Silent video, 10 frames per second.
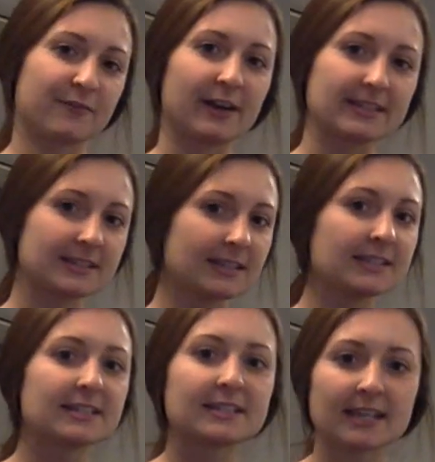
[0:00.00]
for
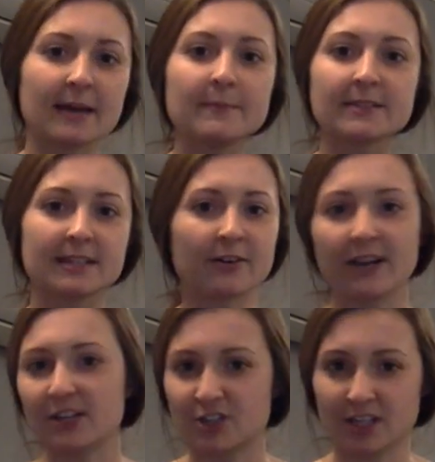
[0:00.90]
instance, Tim's
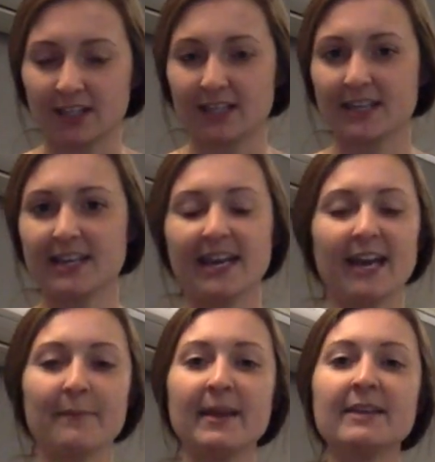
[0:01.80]
Tailgate Chili.
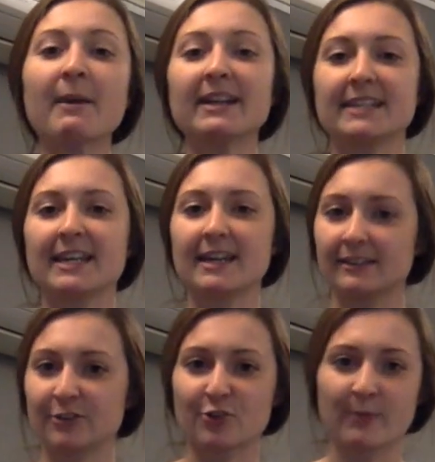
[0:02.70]
It made my day a
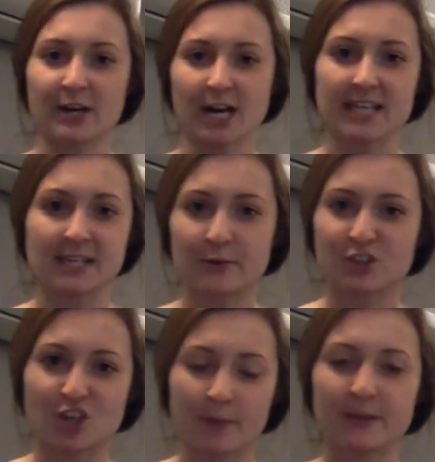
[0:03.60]
little better as I was
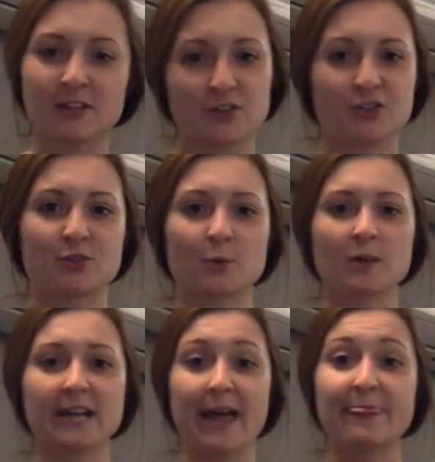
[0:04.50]
shopping in the
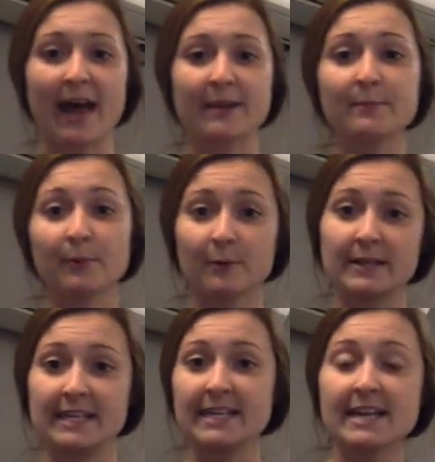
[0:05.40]
store, and that
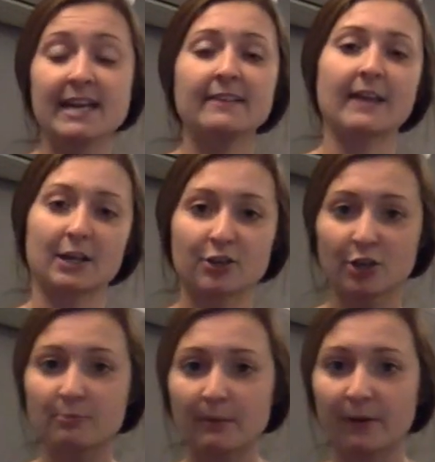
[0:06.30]
employee, that crew
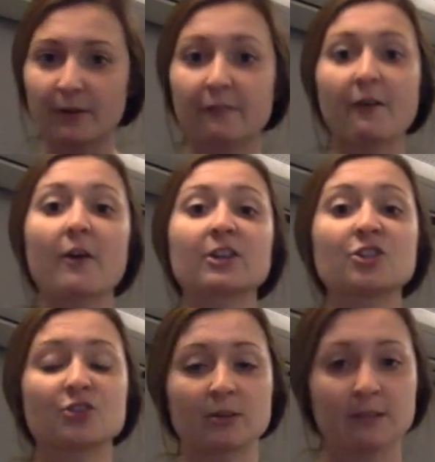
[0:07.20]
member, felt
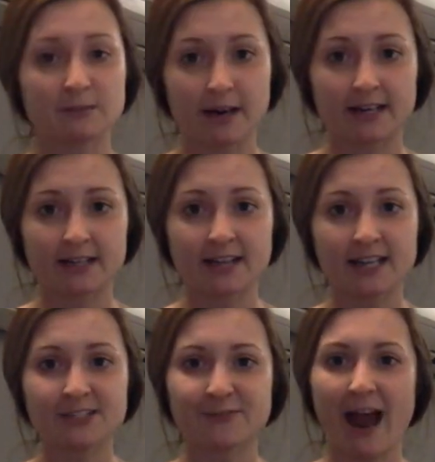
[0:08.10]
extremely
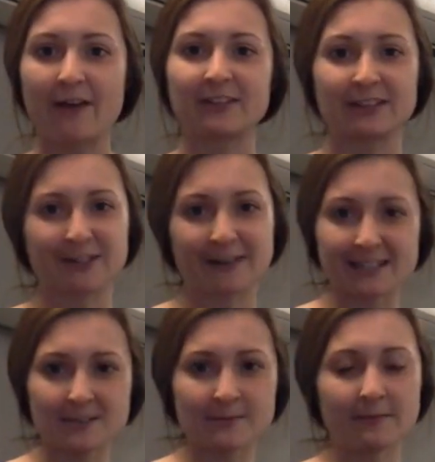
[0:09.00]
recognized for having their
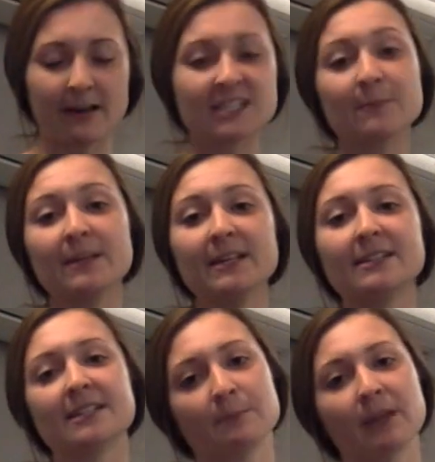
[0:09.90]
recipe
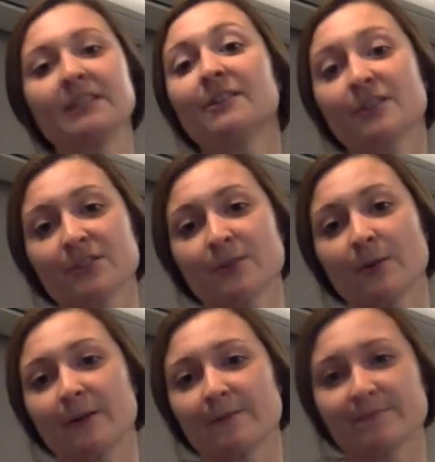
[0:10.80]
displayed to the store.